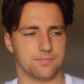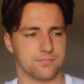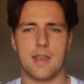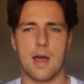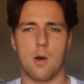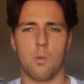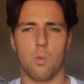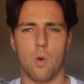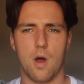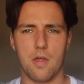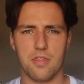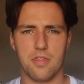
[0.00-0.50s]

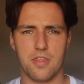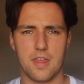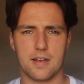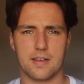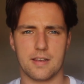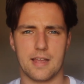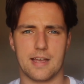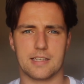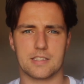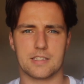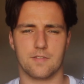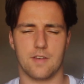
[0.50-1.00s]
Now one thing
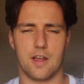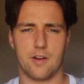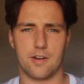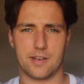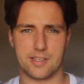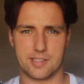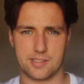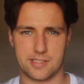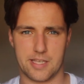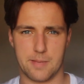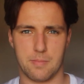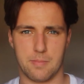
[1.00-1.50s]
that is
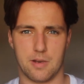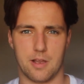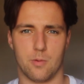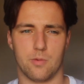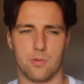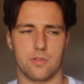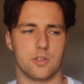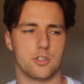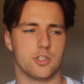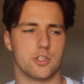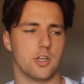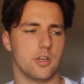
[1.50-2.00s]
very similar
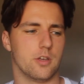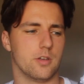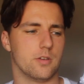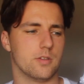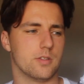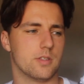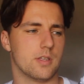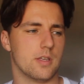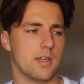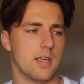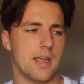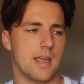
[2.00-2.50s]
with the
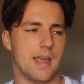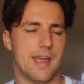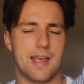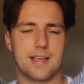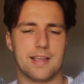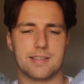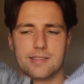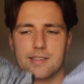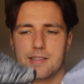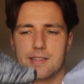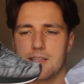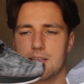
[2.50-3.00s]
shoes
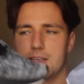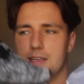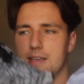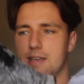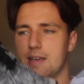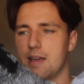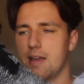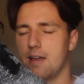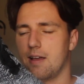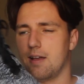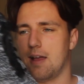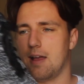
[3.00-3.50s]
is
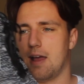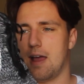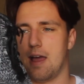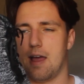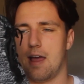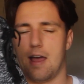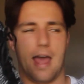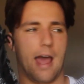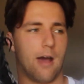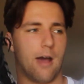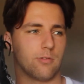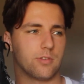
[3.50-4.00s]
the
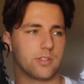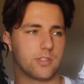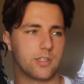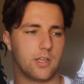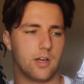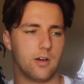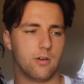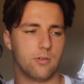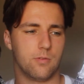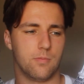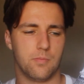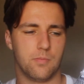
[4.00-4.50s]

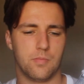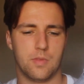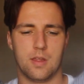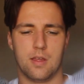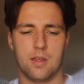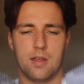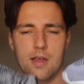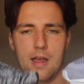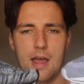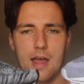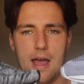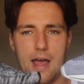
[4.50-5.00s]
outsole,
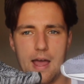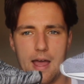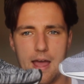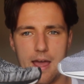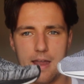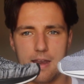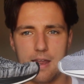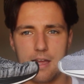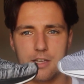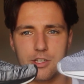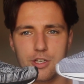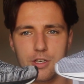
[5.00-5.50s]

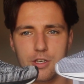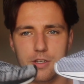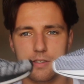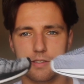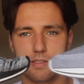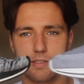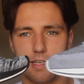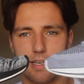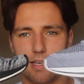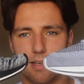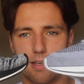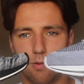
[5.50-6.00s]
and as you can
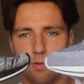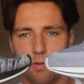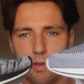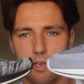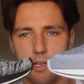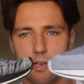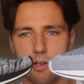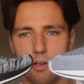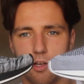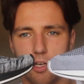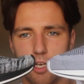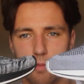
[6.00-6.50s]
see
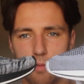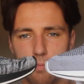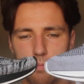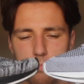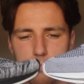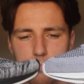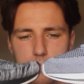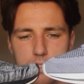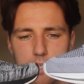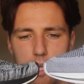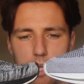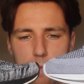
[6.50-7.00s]
when you look at
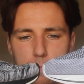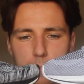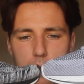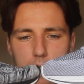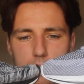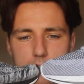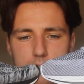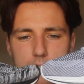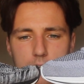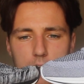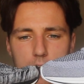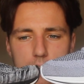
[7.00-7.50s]
them side
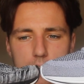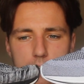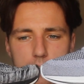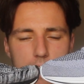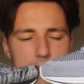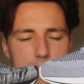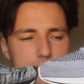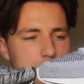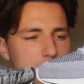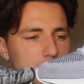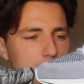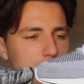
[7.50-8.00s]
by side,
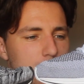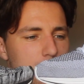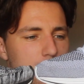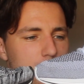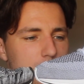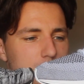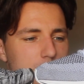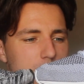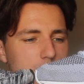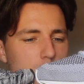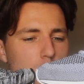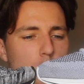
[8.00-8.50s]
they do
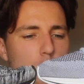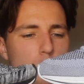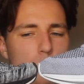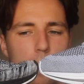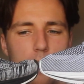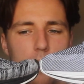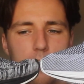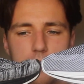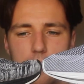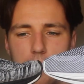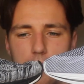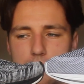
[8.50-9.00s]
look
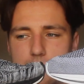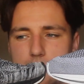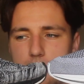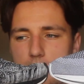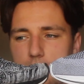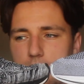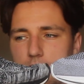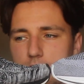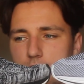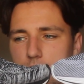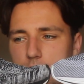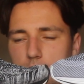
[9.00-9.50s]
almost
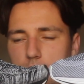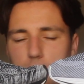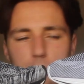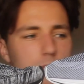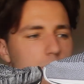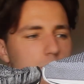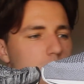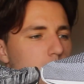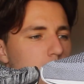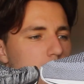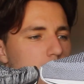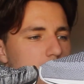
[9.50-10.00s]

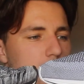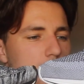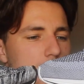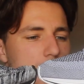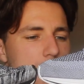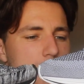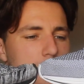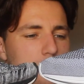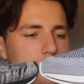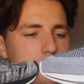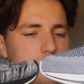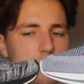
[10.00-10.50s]
identical with
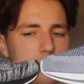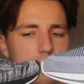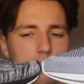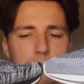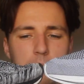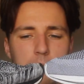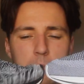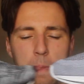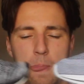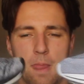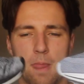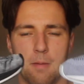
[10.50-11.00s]
that
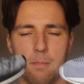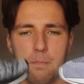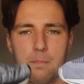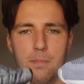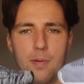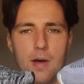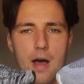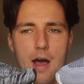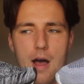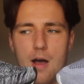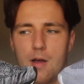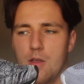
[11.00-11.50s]
outsole,
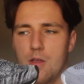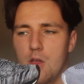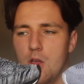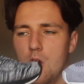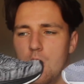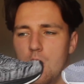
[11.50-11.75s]
but